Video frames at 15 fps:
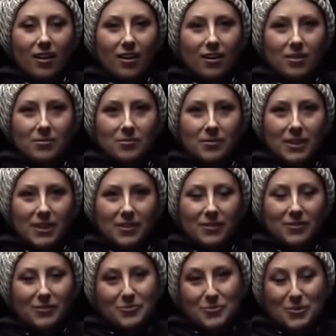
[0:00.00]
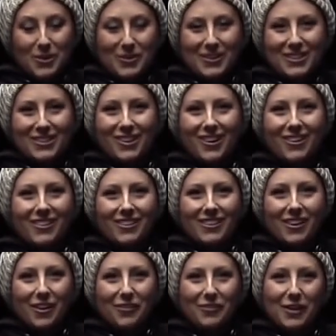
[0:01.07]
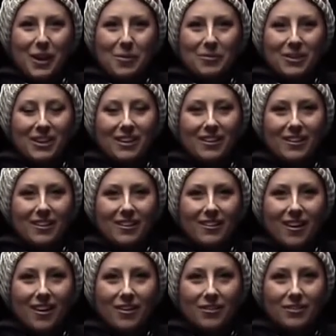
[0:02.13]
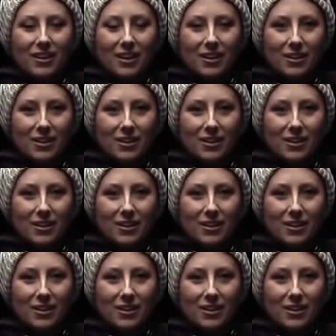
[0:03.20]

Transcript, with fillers: Um, we pretty much call it our family here now.